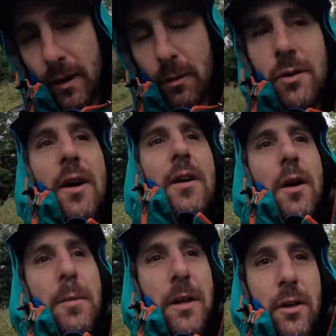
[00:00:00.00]
that was quite
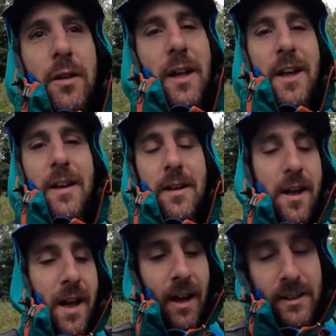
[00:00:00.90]
comical.
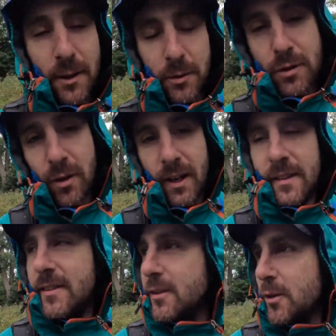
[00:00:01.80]
As I was
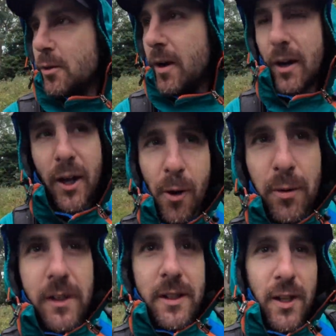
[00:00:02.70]
trying to
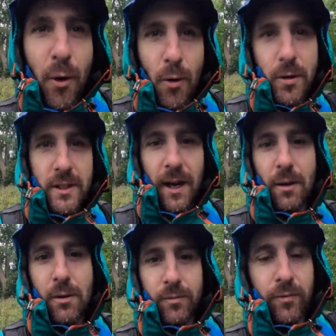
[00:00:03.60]
coax the horse
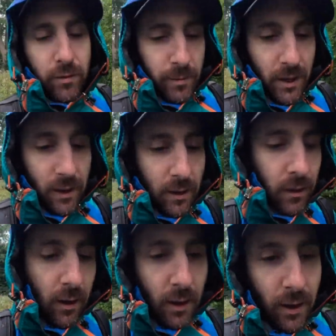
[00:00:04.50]
out from the
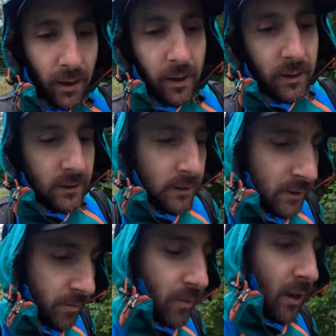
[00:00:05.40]
little, I
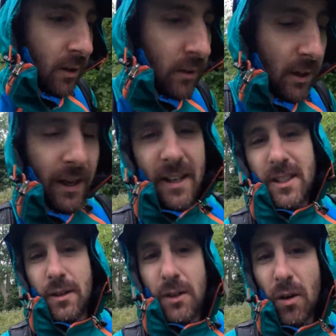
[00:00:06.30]
guess
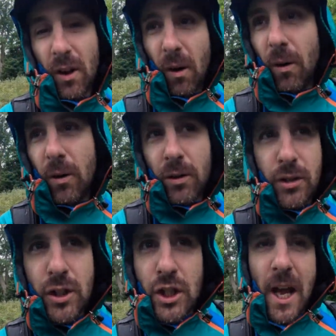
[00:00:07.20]
you'd call it a horse
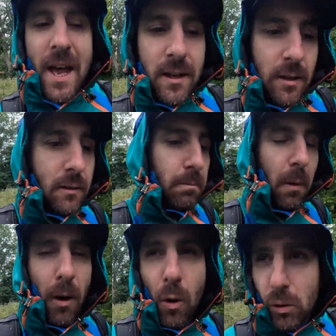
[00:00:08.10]
shed,
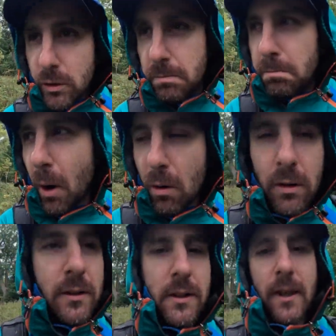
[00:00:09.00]
horse
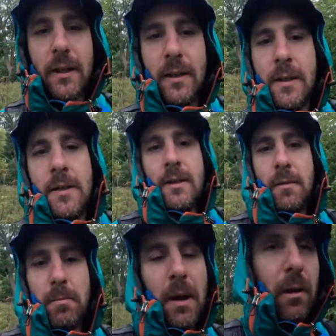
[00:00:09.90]
box thing,
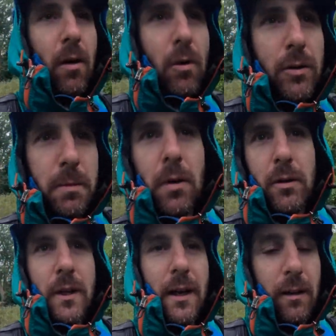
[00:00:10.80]
metal horse
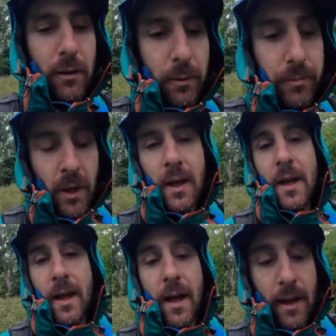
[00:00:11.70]
box, I don't know.
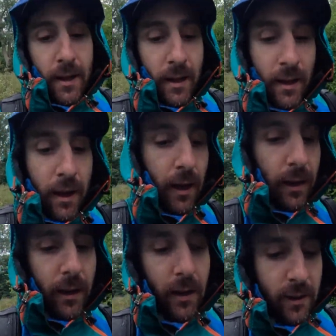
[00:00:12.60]

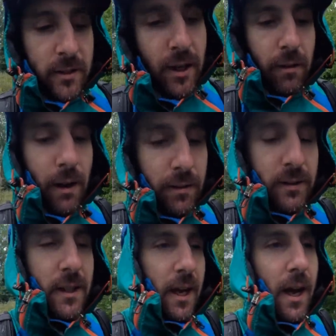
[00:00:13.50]
I turn around, there's
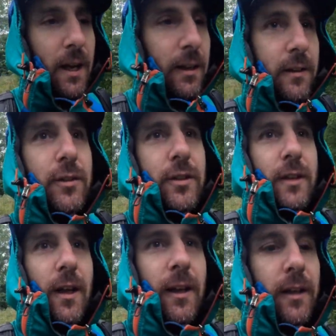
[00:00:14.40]
a guy just
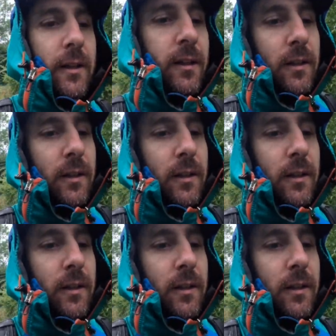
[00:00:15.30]
like